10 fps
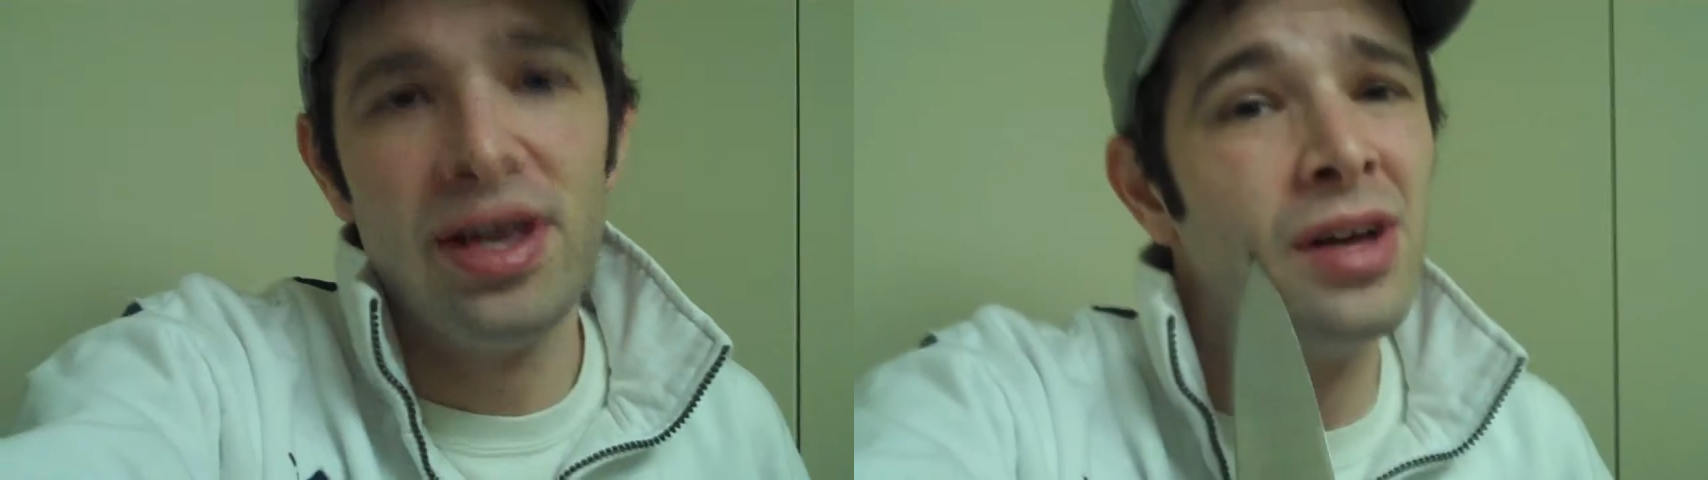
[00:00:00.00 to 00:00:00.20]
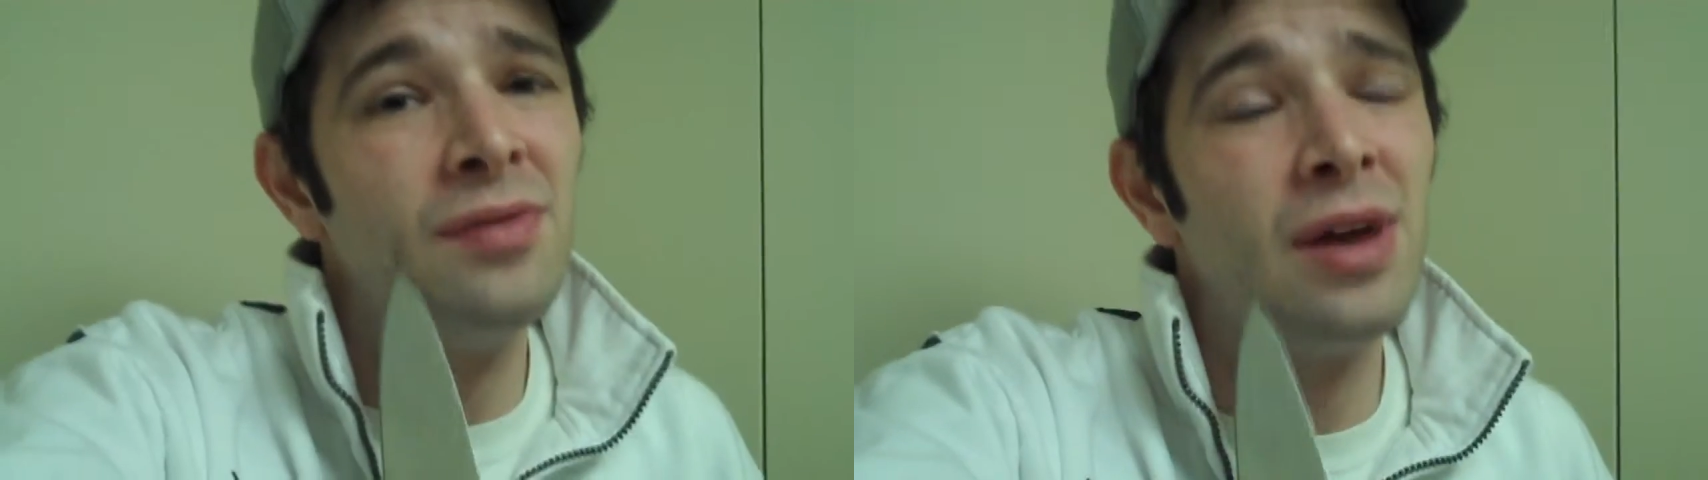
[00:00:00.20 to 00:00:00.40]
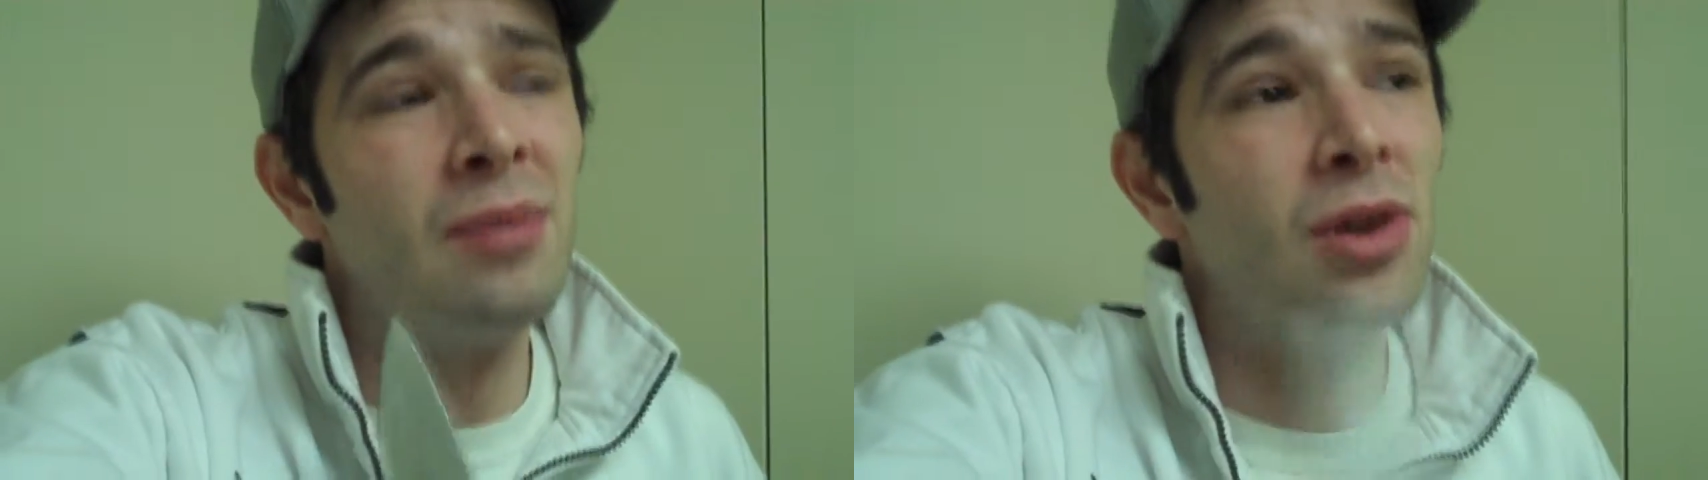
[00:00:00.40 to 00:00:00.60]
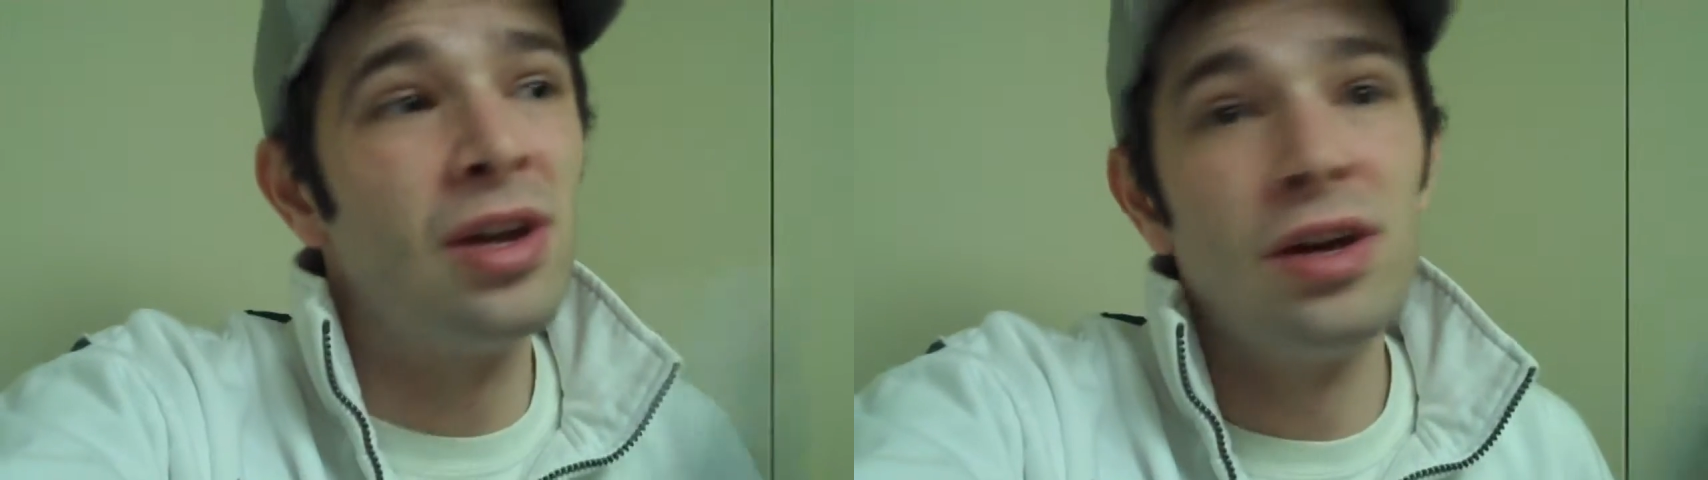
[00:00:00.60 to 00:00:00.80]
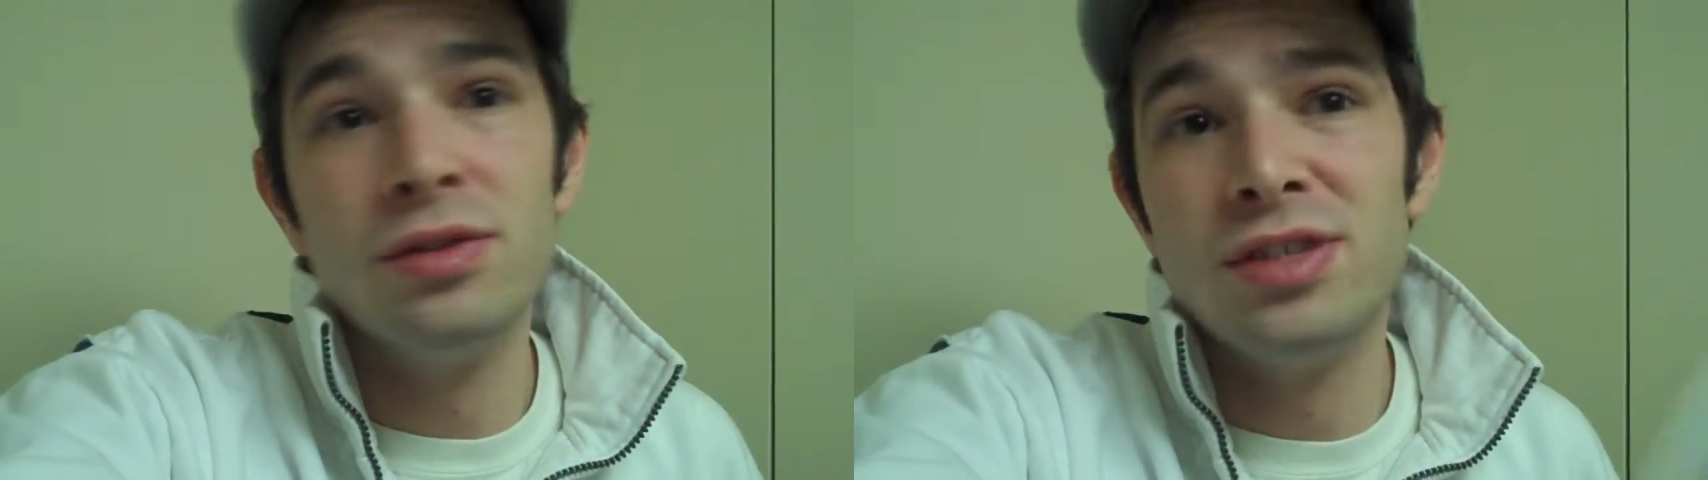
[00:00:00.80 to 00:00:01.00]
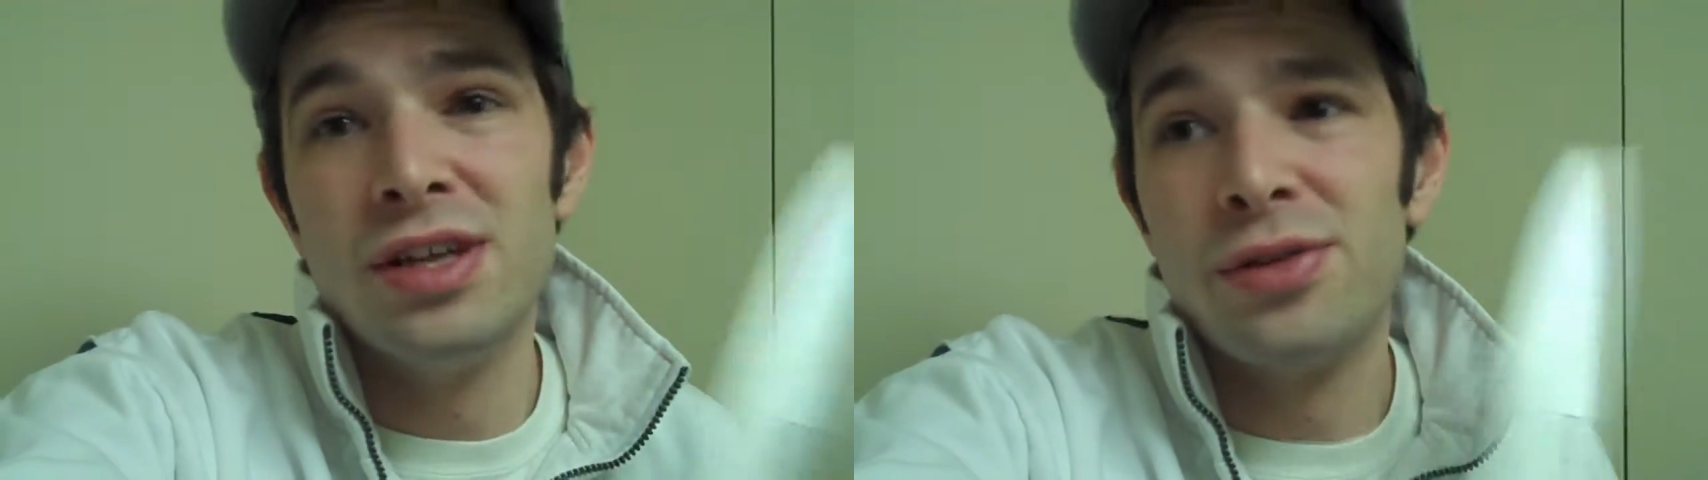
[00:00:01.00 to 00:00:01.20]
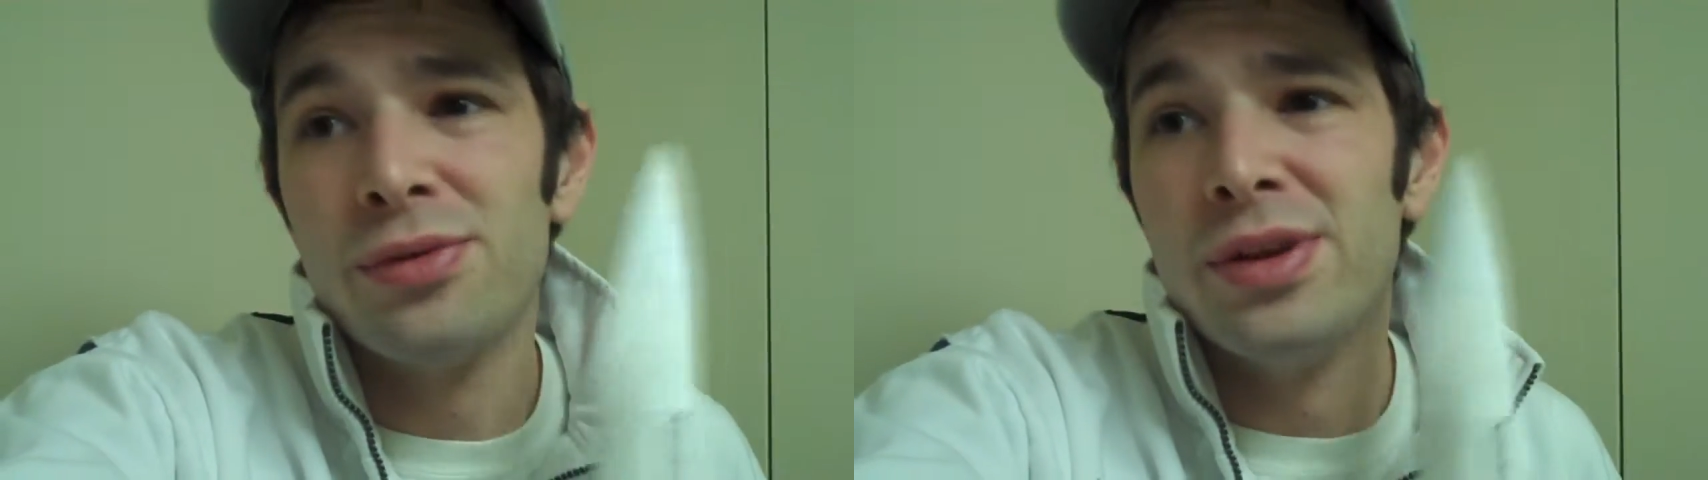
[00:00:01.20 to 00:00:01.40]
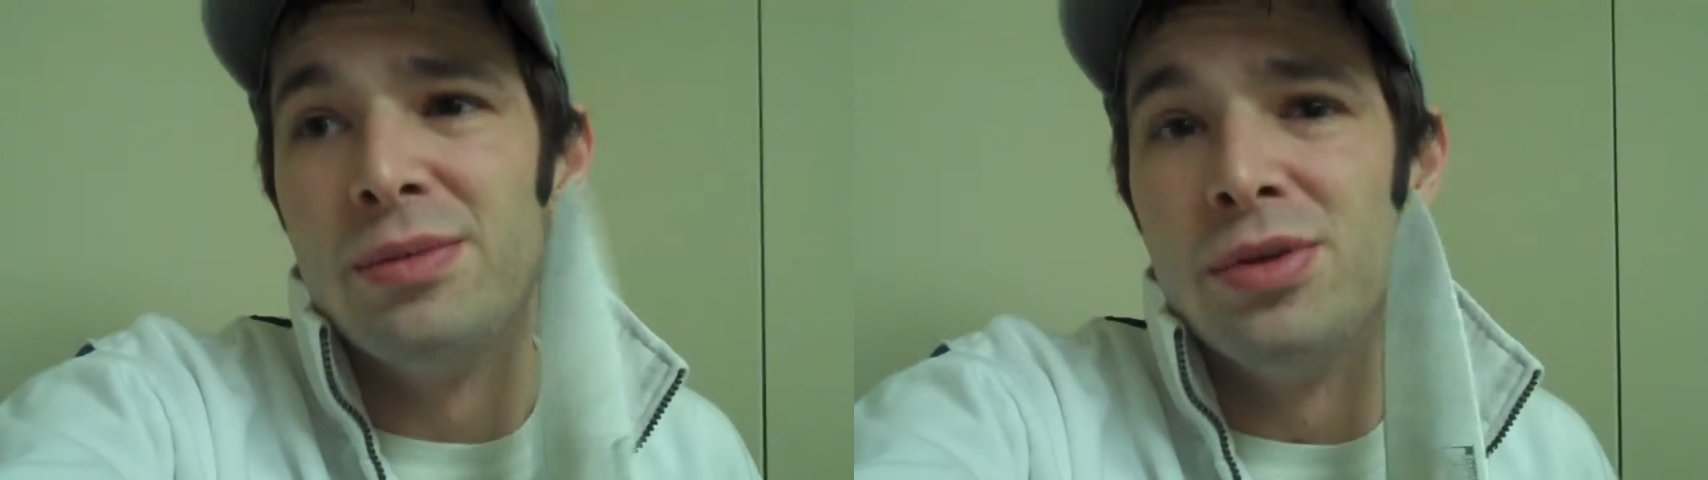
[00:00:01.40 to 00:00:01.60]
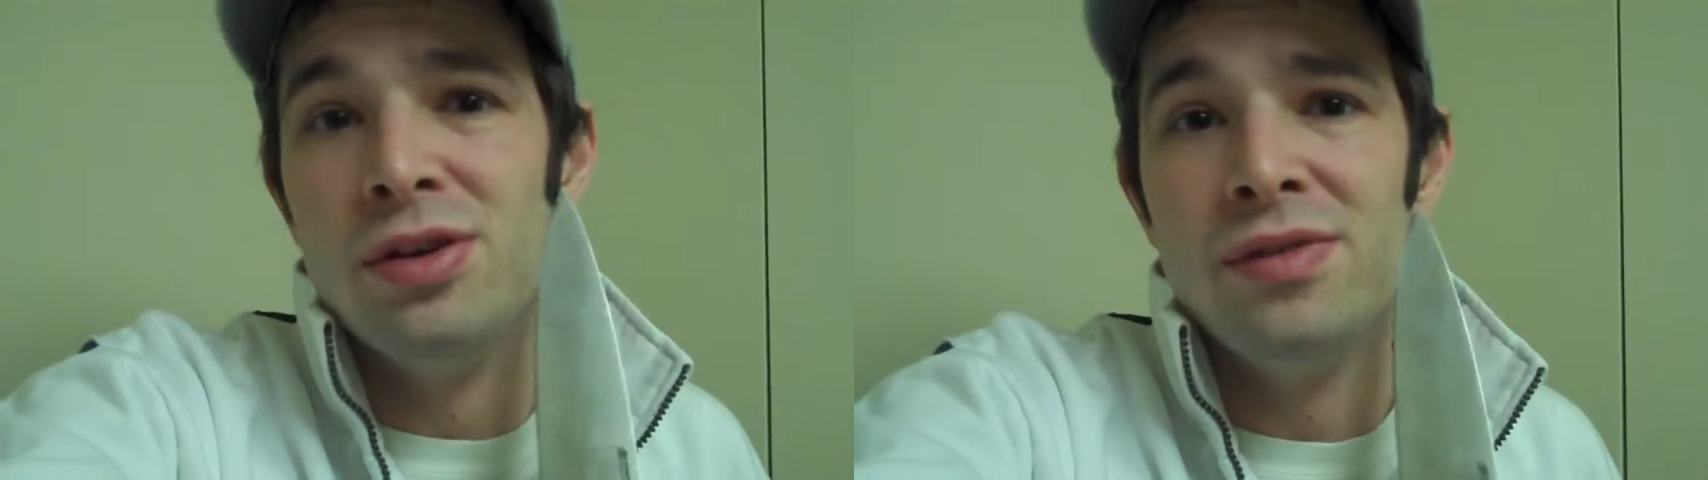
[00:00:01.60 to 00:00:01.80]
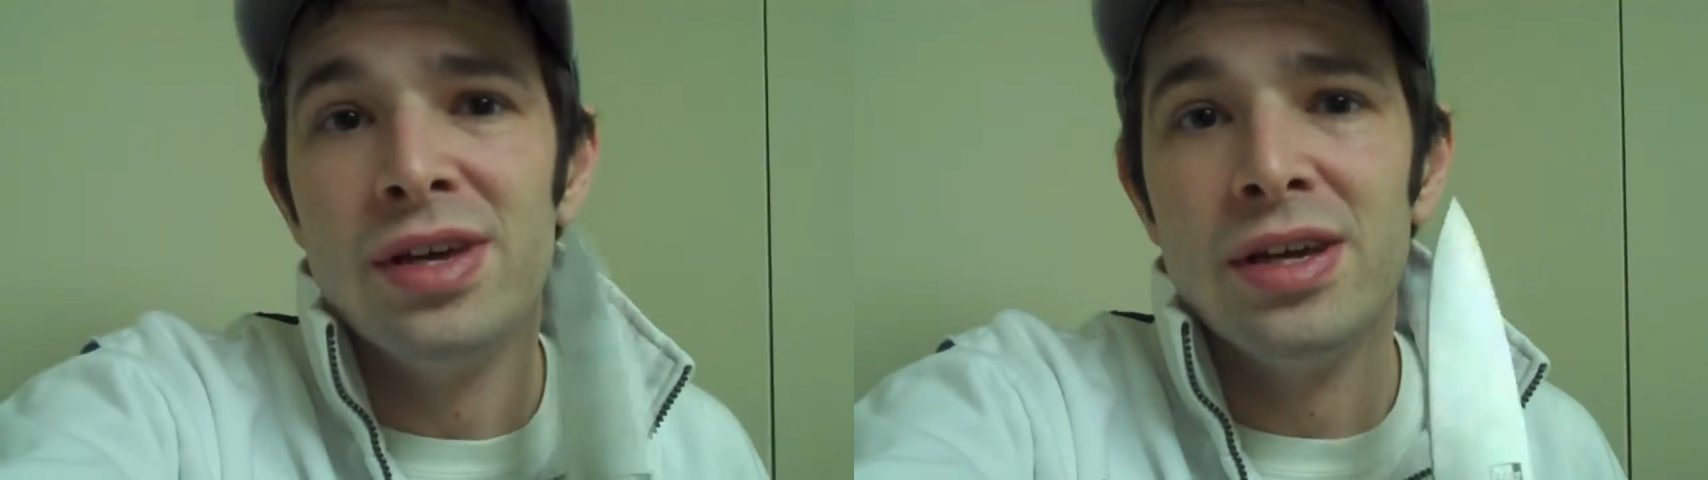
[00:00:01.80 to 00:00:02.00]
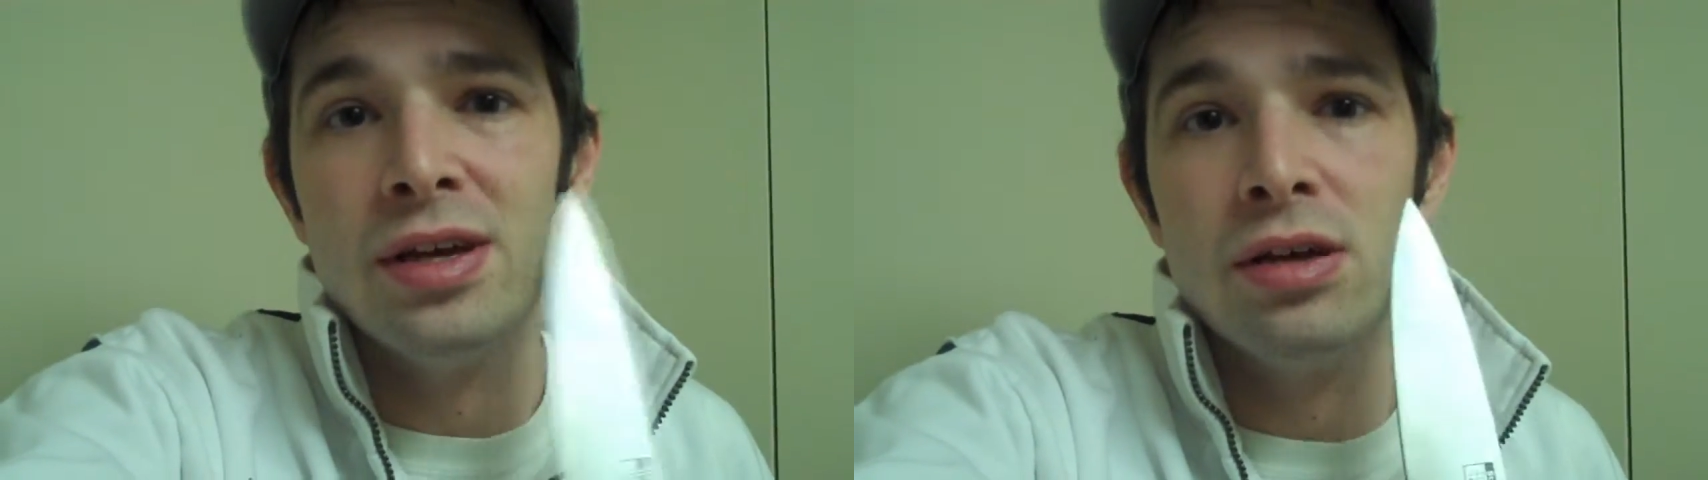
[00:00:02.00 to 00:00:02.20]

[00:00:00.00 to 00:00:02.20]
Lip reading: If I'm gonna go see a 3D movie,